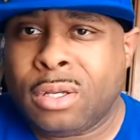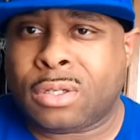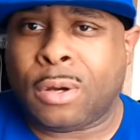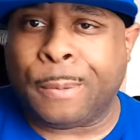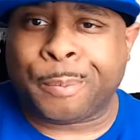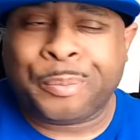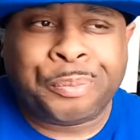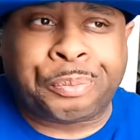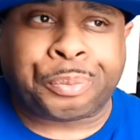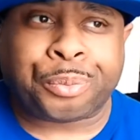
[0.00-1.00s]
So
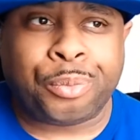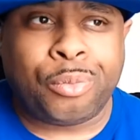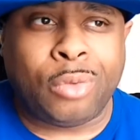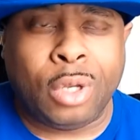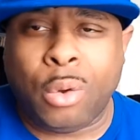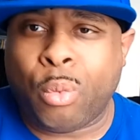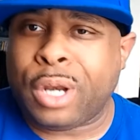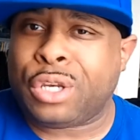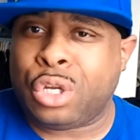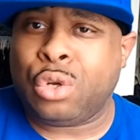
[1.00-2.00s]

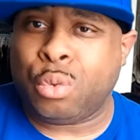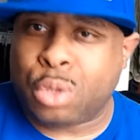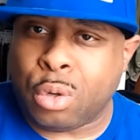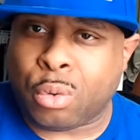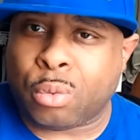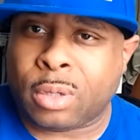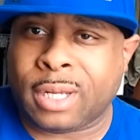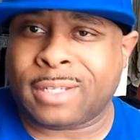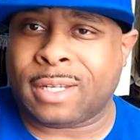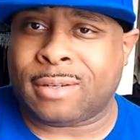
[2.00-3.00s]
what do you do?
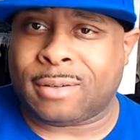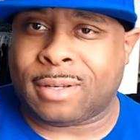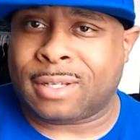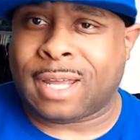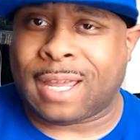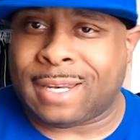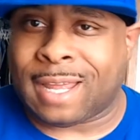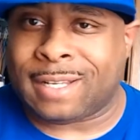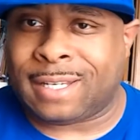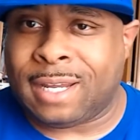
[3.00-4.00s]
Is it
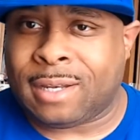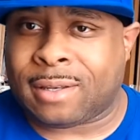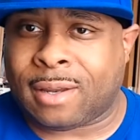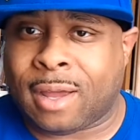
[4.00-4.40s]
that's it?